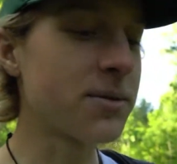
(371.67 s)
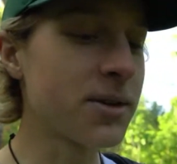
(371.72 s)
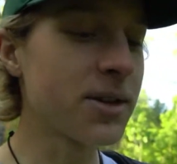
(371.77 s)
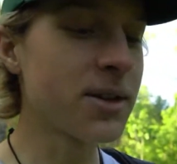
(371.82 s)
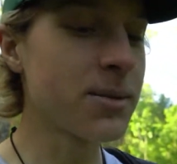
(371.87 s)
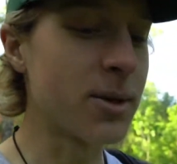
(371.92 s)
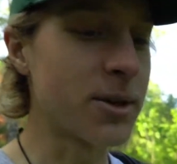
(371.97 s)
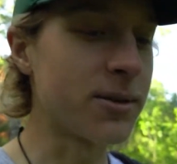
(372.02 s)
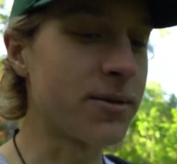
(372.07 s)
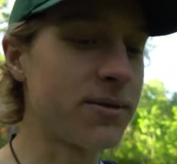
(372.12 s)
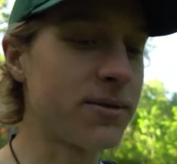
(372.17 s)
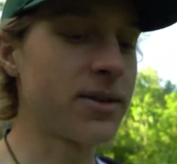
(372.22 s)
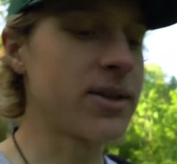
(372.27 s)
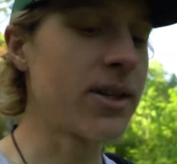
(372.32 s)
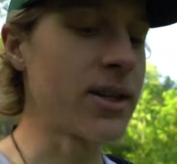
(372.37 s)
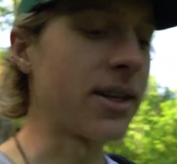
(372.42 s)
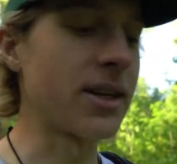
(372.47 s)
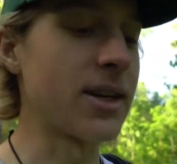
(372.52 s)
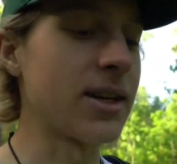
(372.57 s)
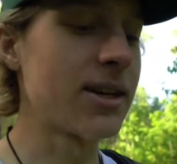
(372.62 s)
really been
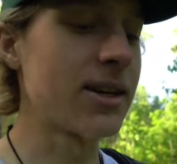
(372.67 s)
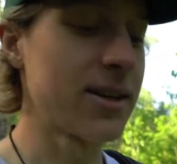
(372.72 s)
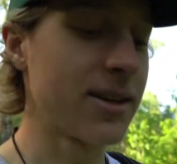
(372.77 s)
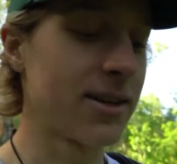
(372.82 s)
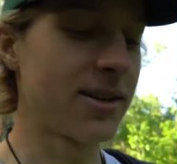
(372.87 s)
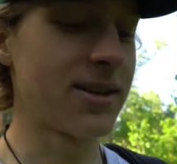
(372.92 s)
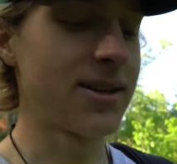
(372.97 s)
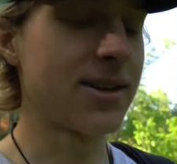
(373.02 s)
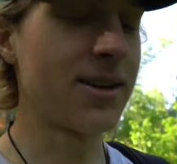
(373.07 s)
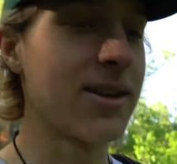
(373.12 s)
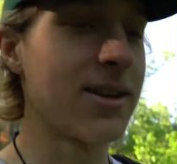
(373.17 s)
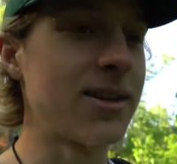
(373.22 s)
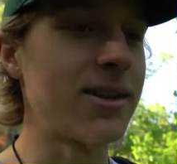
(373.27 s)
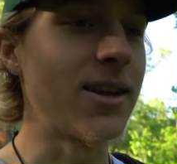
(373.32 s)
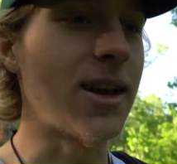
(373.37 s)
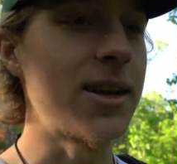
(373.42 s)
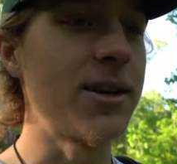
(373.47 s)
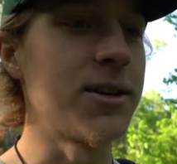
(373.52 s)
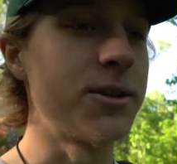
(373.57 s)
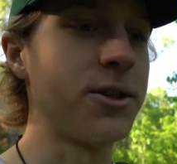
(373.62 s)
feeling
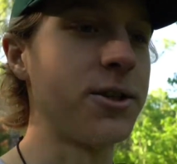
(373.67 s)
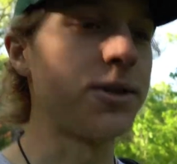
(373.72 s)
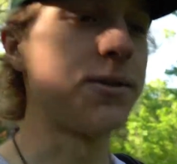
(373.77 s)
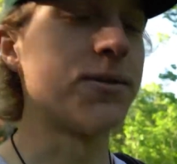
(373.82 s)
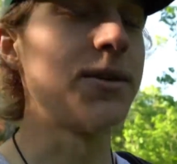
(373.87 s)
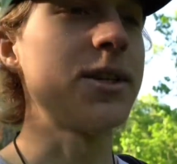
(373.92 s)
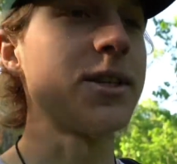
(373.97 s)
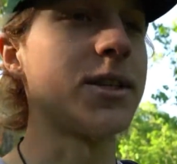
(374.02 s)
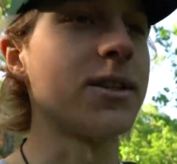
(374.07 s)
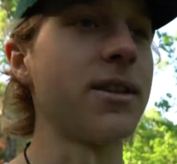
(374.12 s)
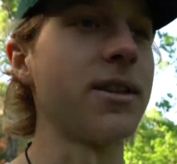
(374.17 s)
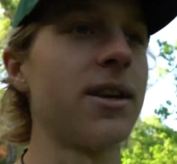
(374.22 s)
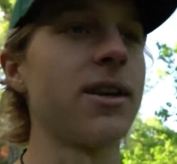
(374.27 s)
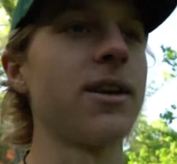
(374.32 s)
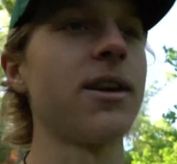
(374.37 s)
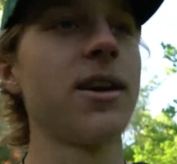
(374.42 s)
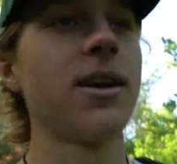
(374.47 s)
the energy recently.